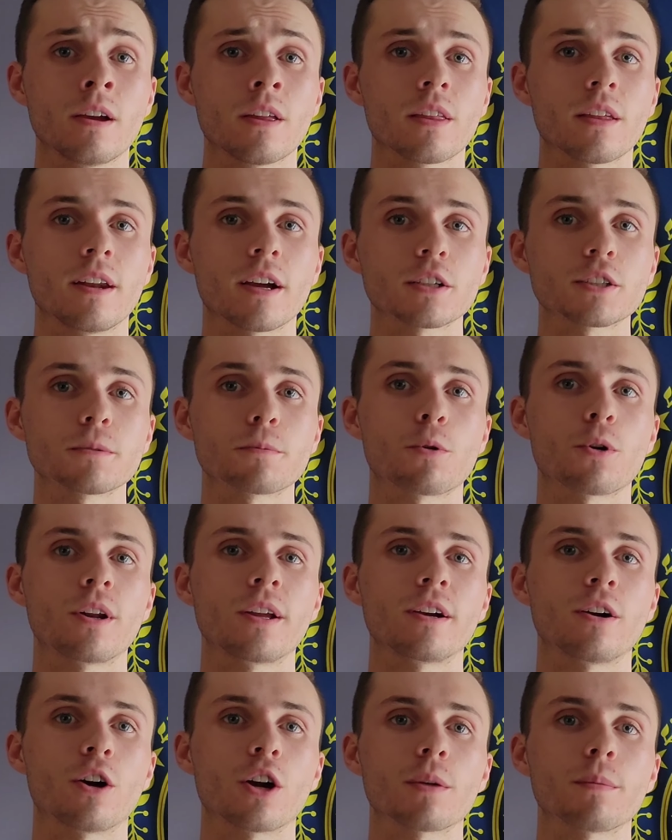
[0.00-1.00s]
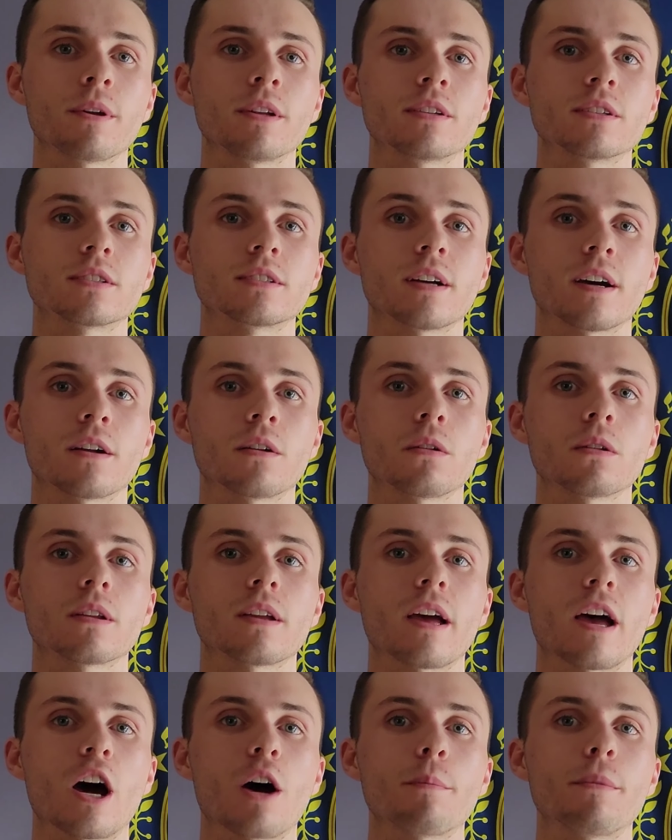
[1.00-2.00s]
The next supporting argument is titled,
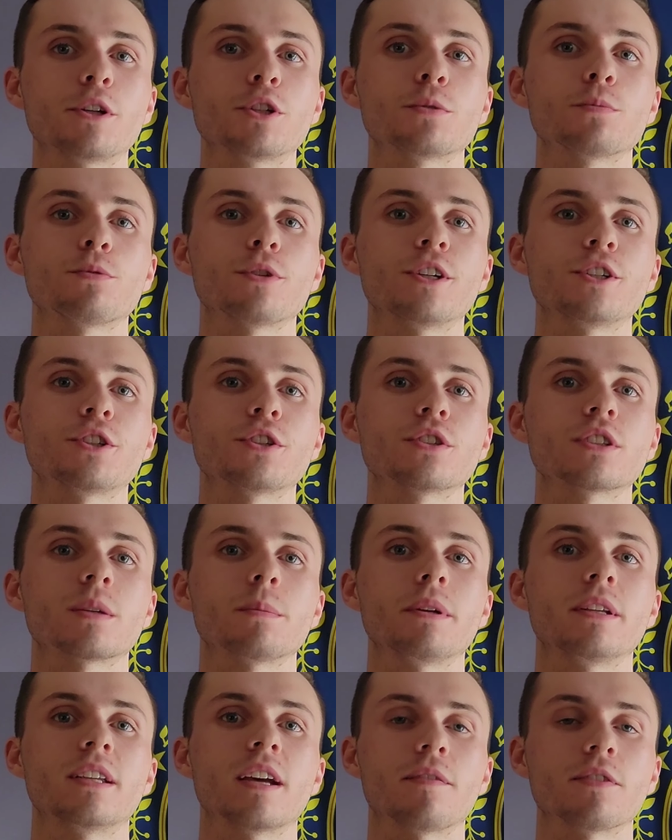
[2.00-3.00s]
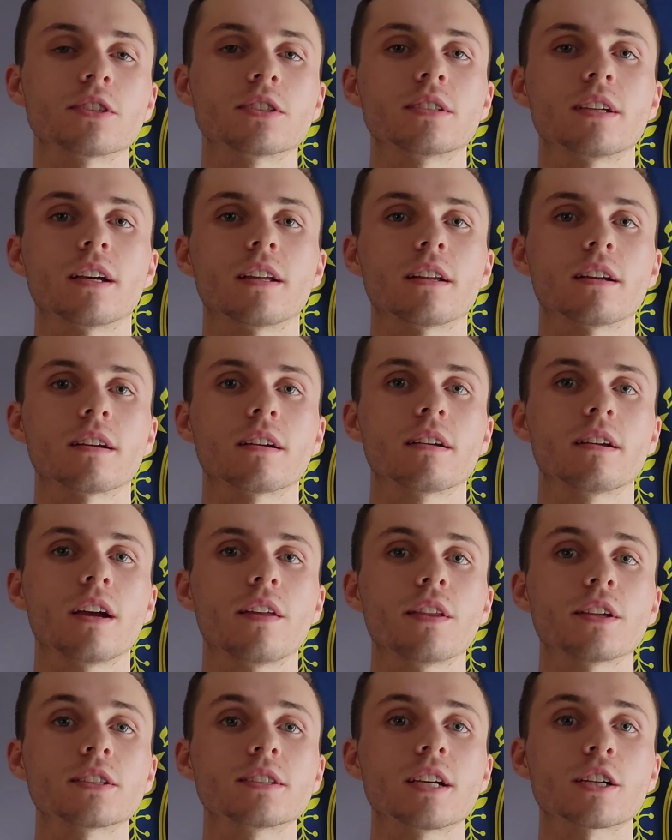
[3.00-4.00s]
How Major Breaches Can Be Devastating.
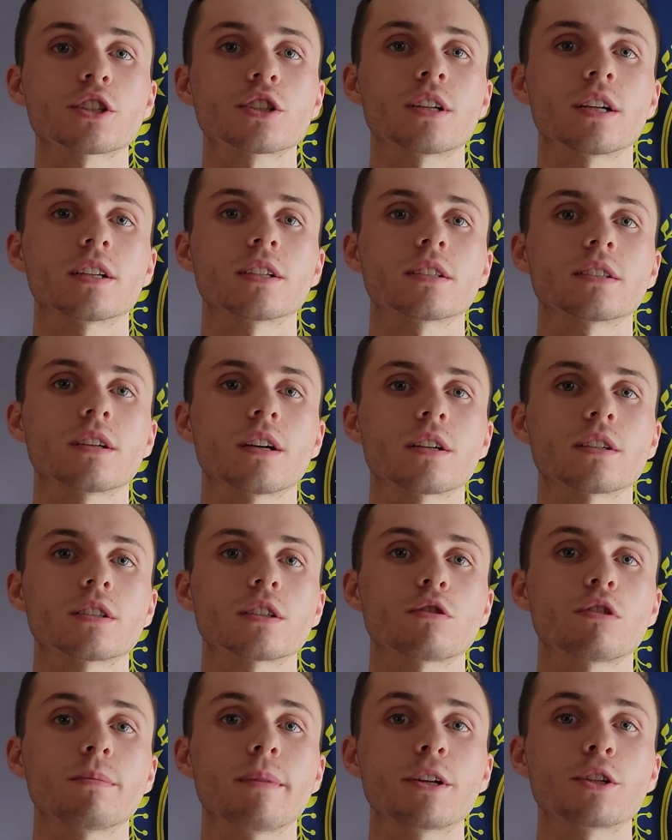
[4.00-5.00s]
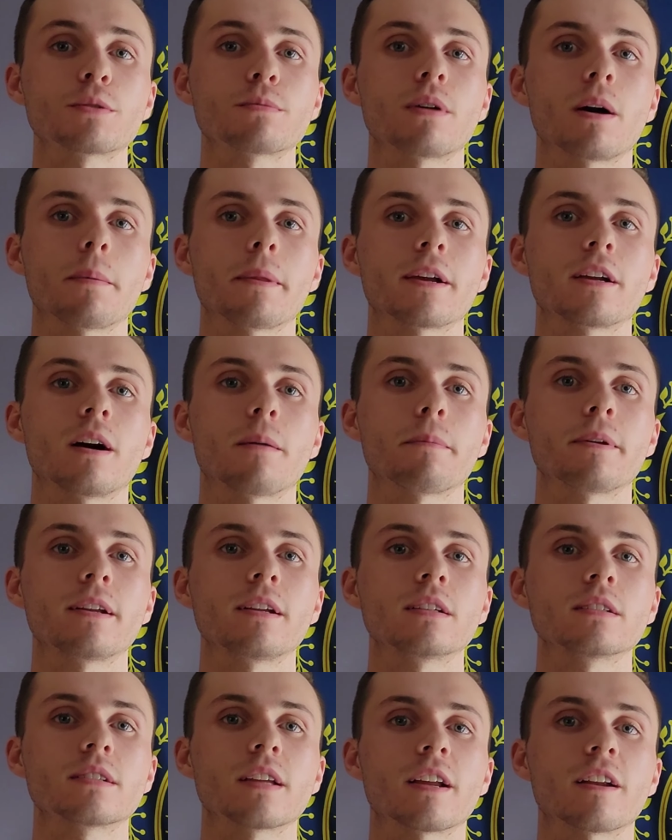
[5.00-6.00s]
In this section, I discuss 3 major public
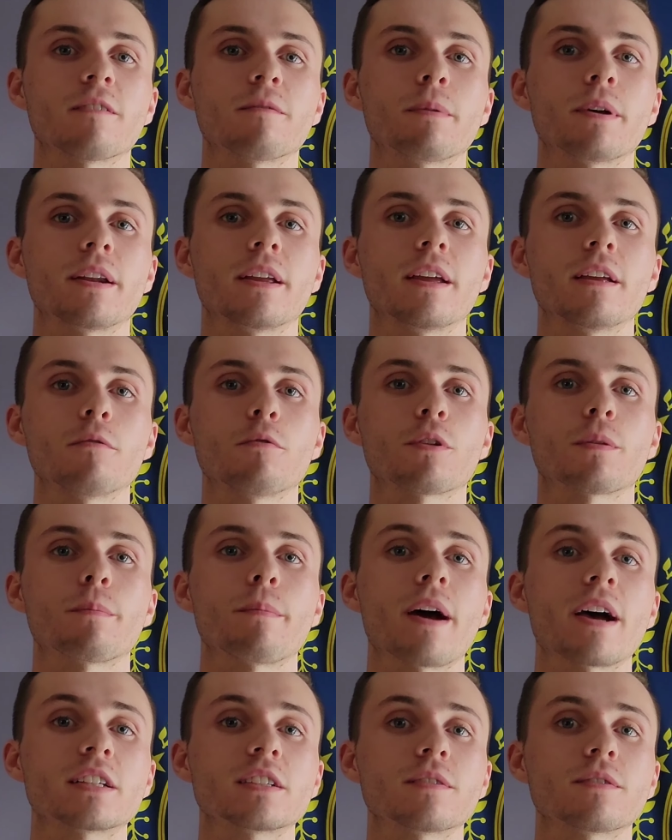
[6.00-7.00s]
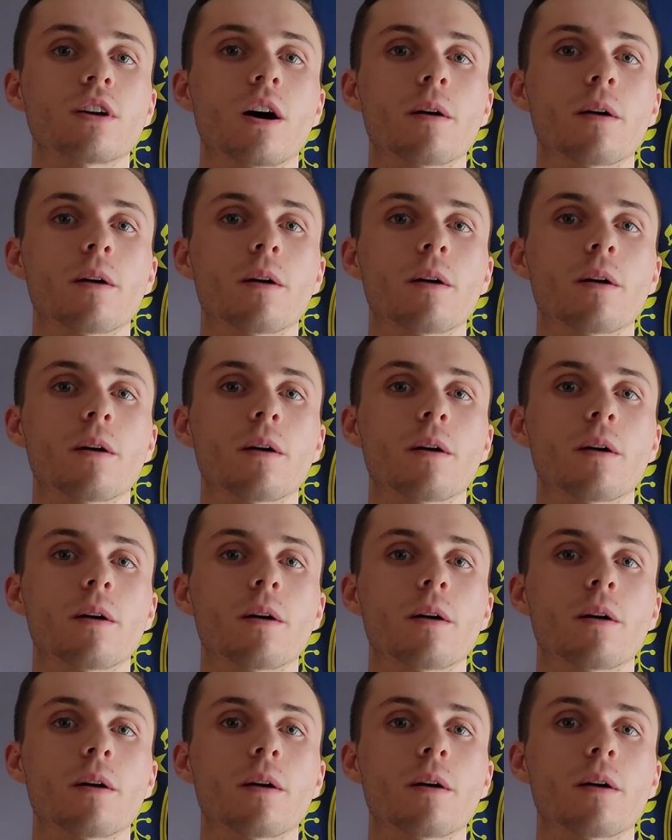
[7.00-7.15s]
companies that have been hit with massive